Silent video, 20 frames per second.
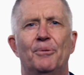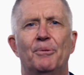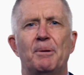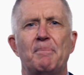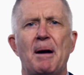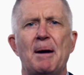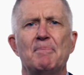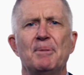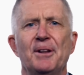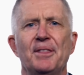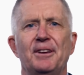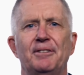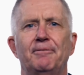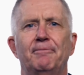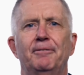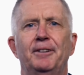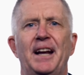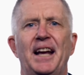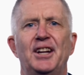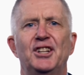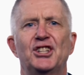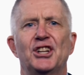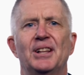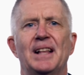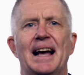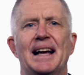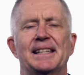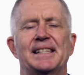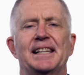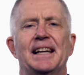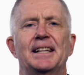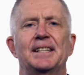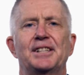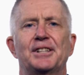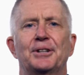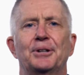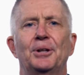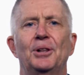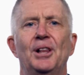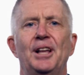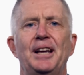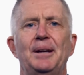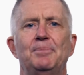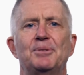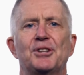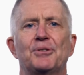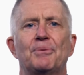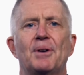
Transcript: Remember that financial assets are claims